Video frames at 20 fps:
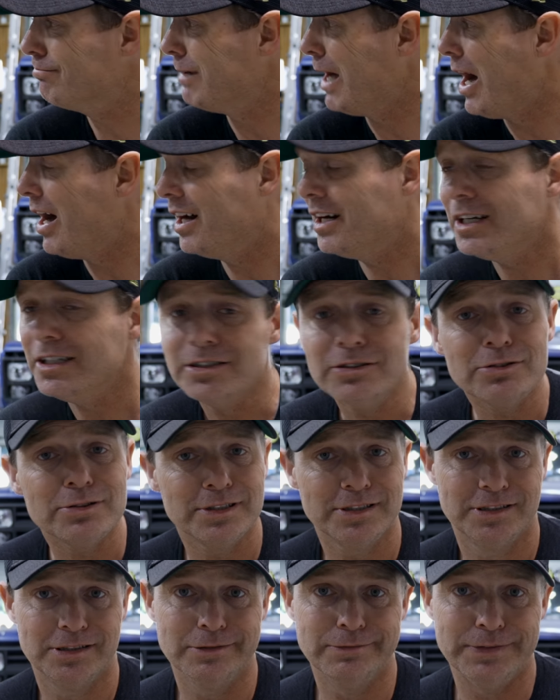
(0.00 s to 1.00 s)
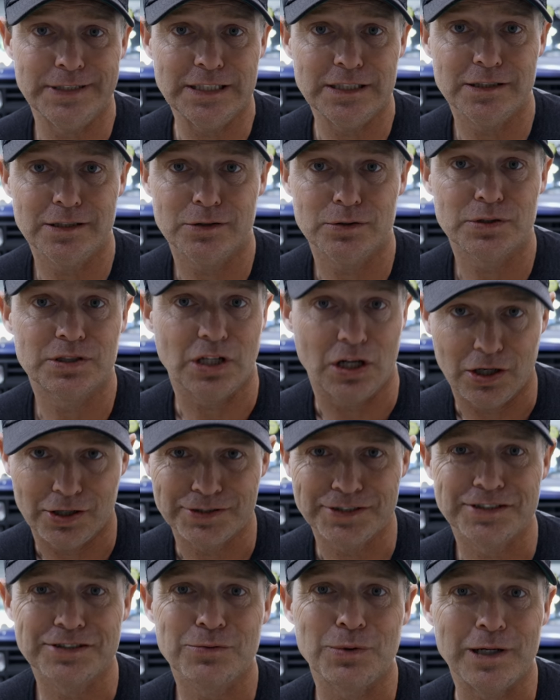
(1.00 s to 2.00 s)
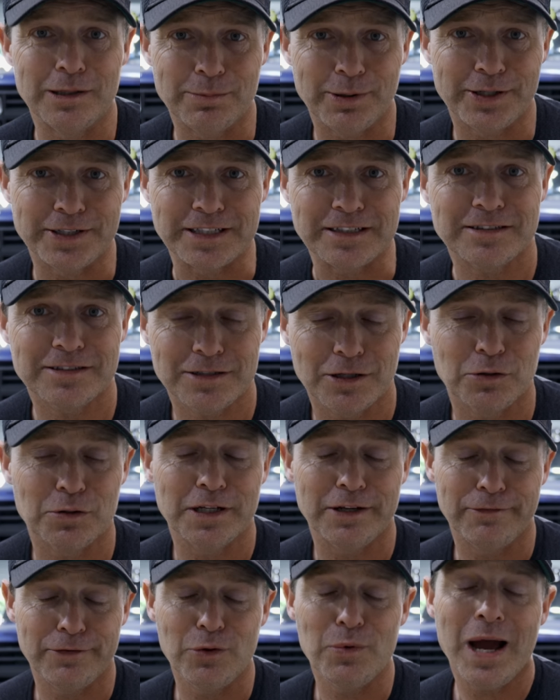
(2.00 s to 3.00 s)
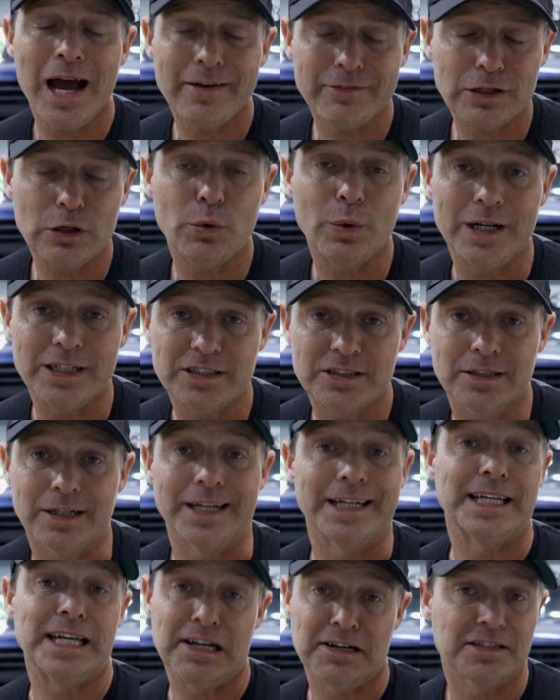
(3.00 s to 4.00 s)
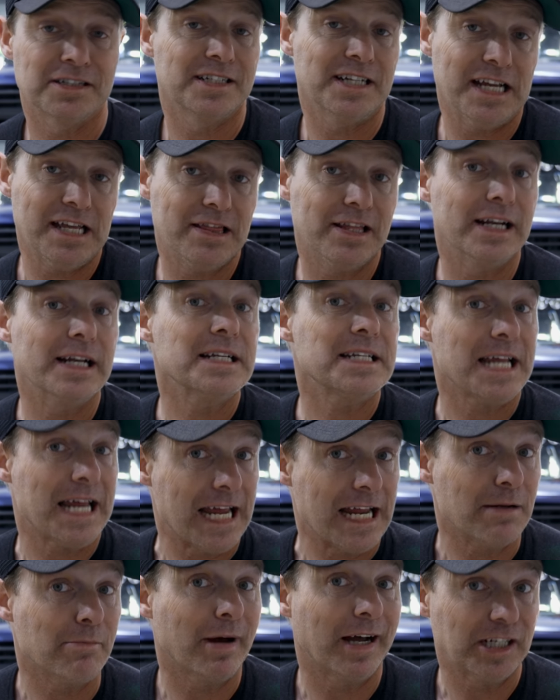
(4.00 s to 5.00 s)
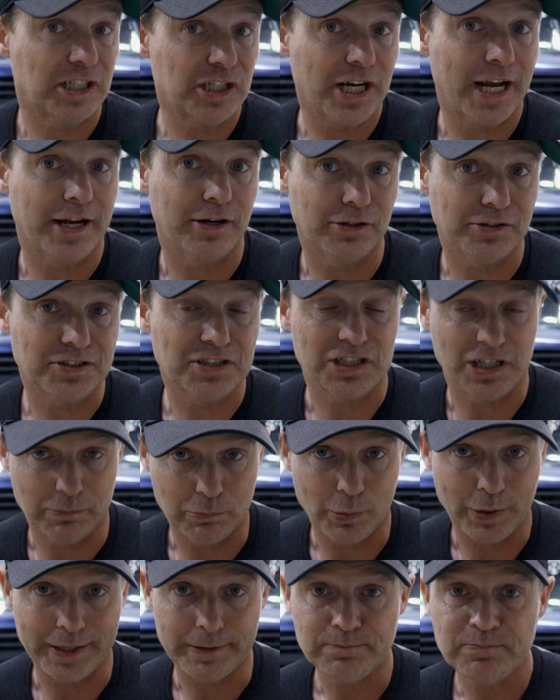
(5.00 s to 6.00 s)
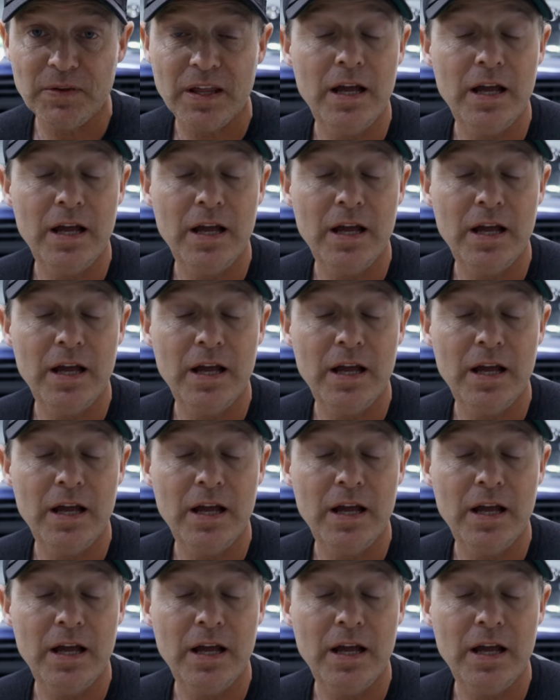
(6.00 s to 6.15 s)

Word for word: hundreds of videos on square body. So if you have a question, I guarantee that it's in my channel somewhere.